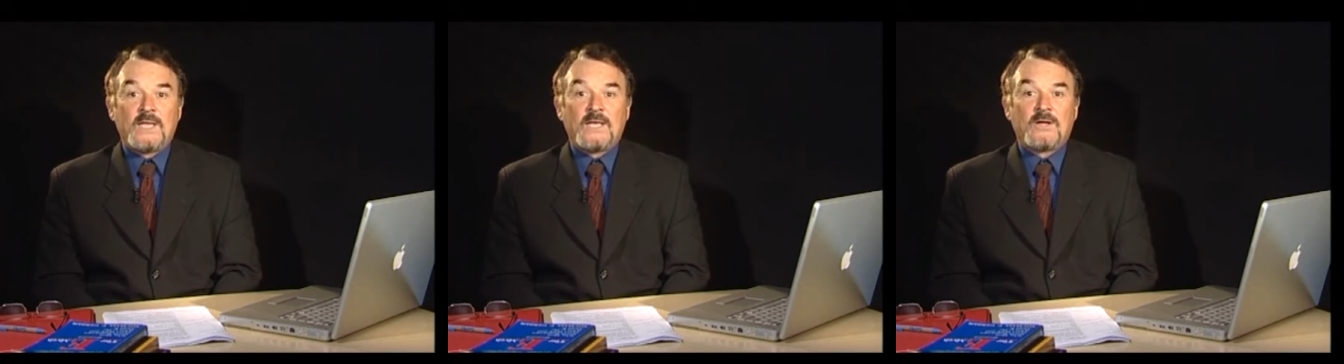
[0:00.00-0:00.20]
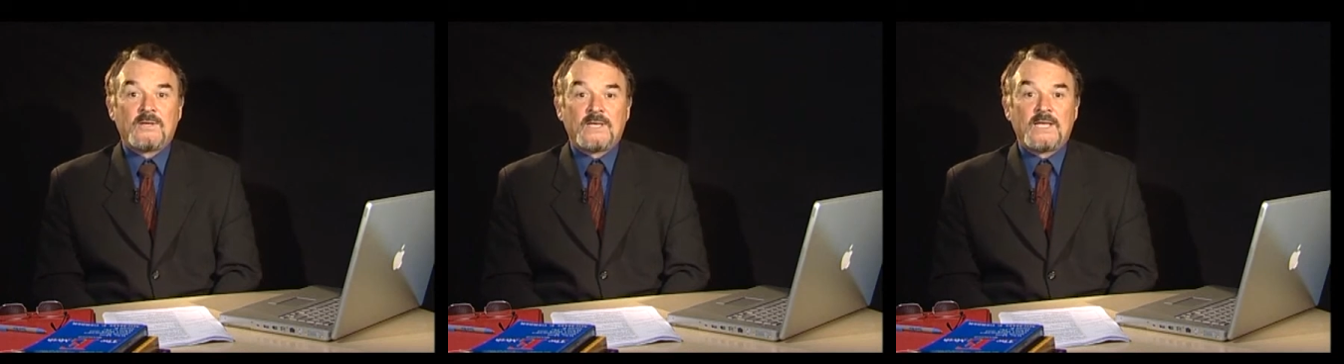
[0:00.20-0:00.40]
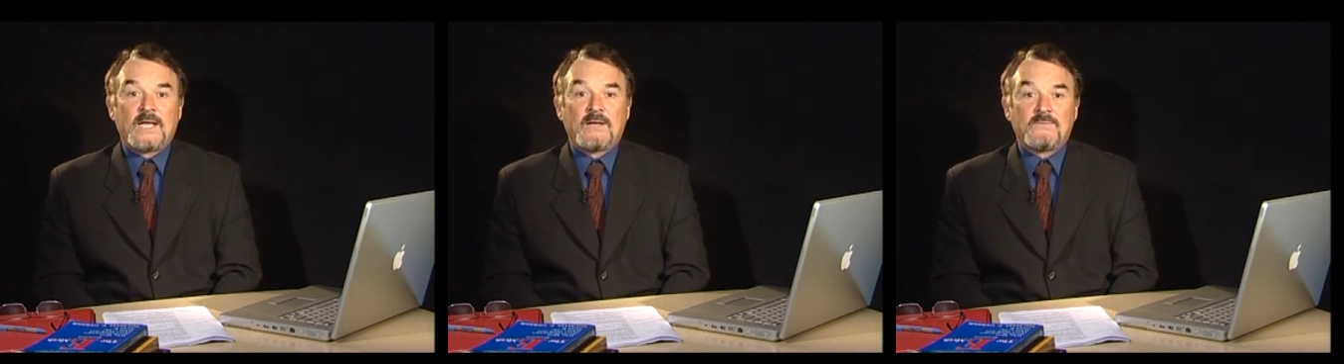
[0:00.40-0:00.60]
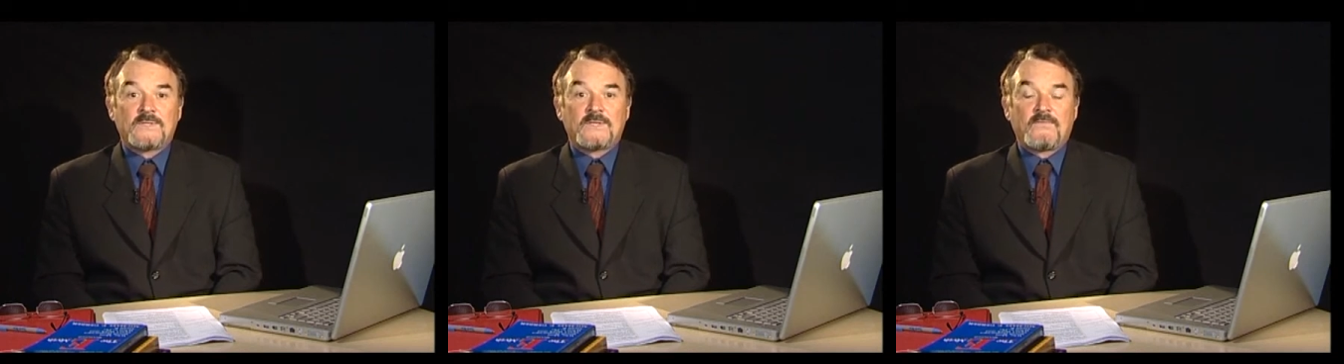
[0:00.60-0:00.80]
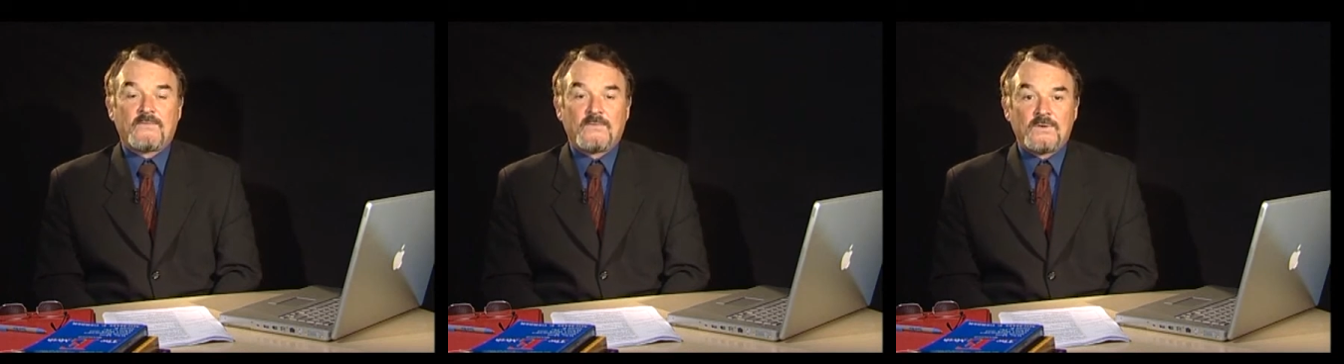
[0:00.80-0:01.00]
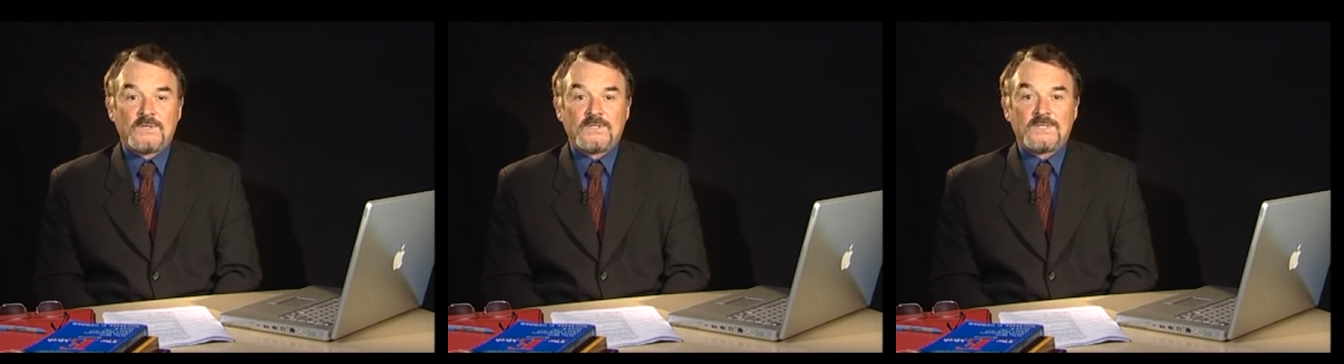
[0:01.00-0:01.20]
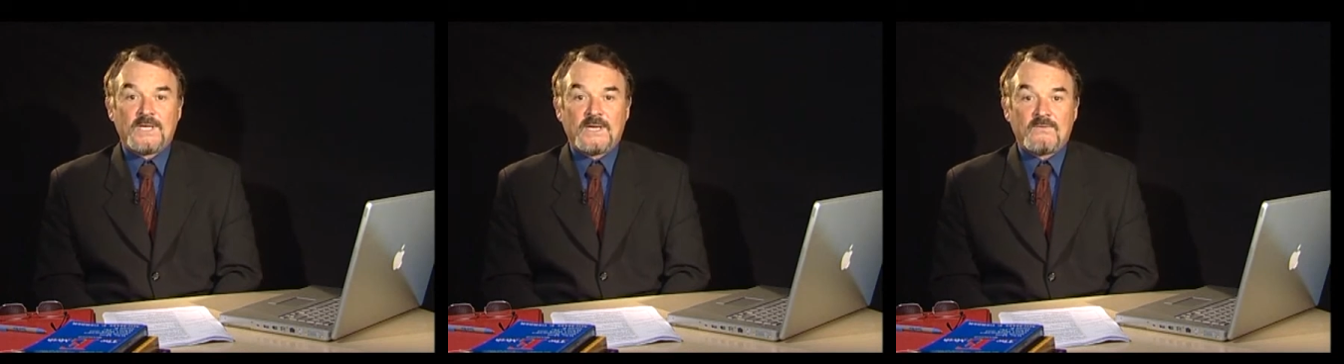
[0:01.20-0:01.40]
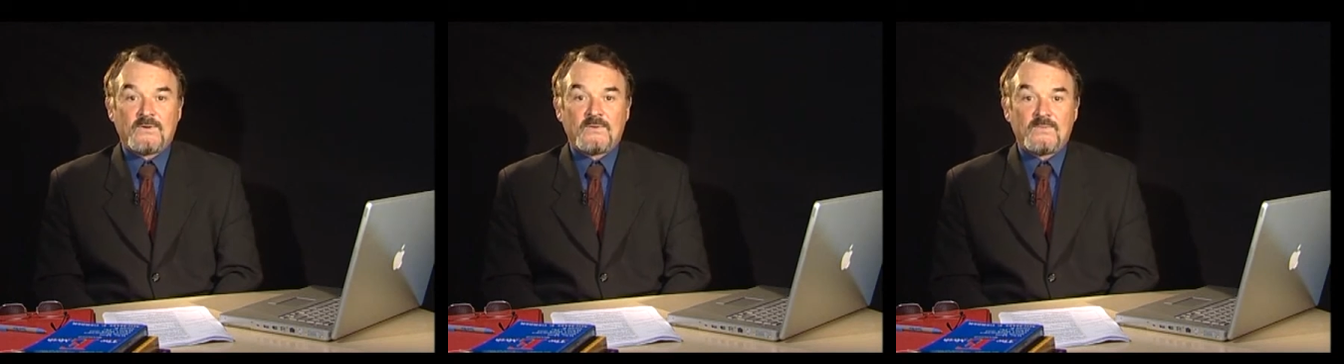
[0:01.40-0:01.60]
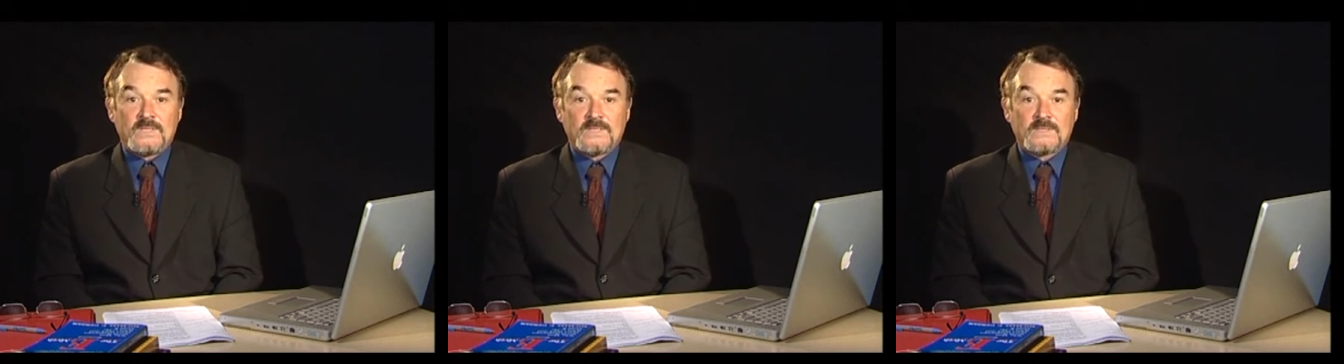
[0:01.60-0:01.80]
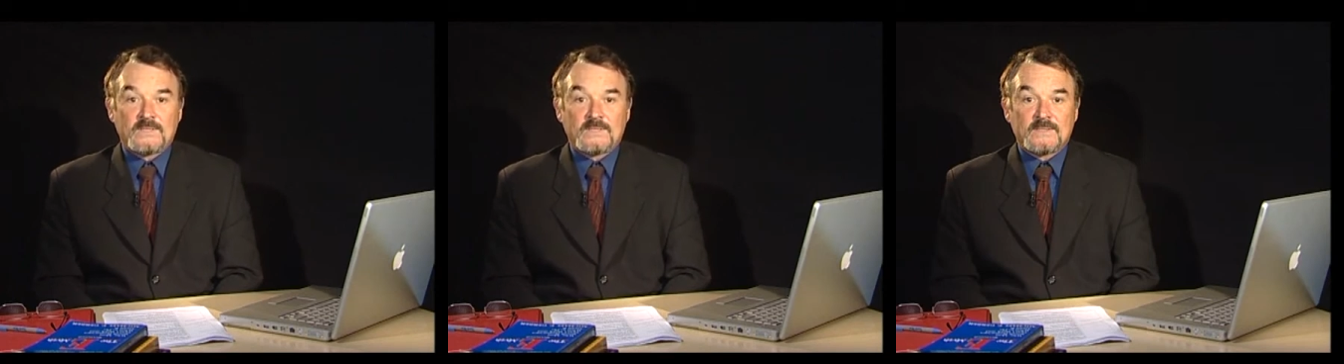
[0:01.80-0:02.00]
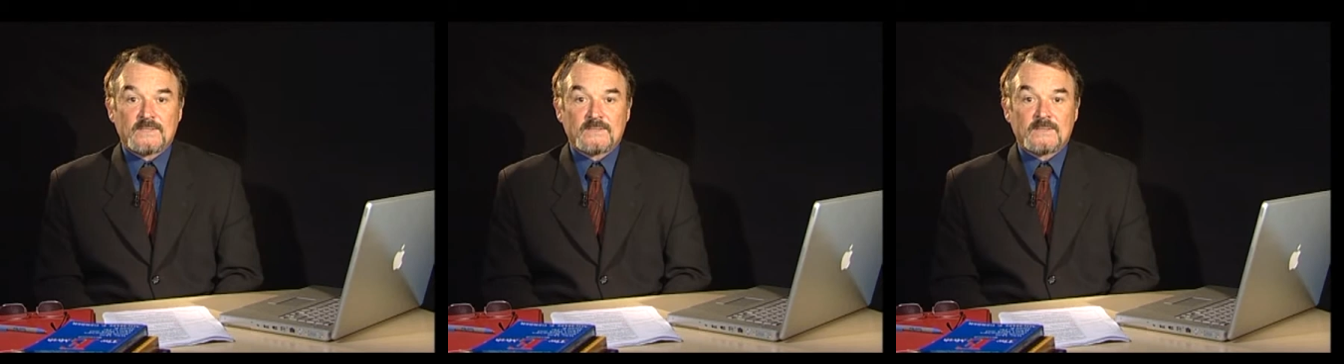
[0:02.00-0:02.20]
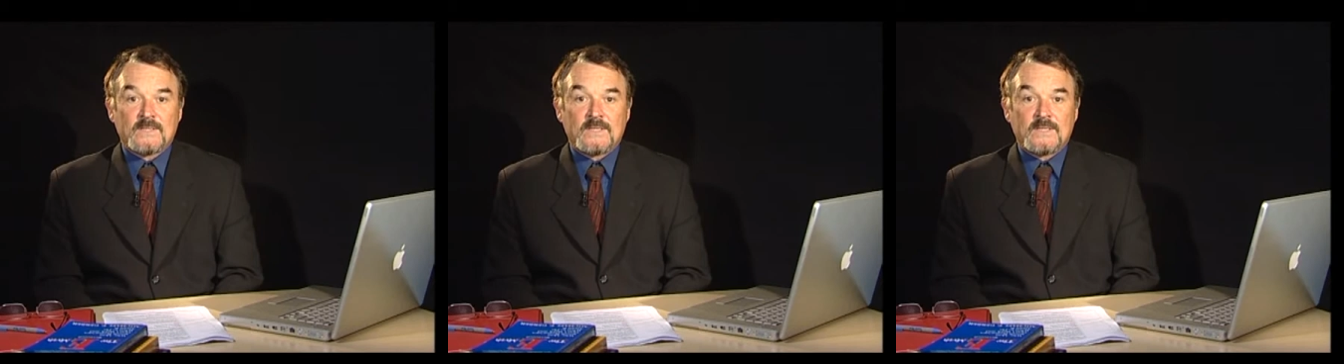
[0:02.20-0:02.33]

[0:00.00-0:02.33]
only covers the first year in business.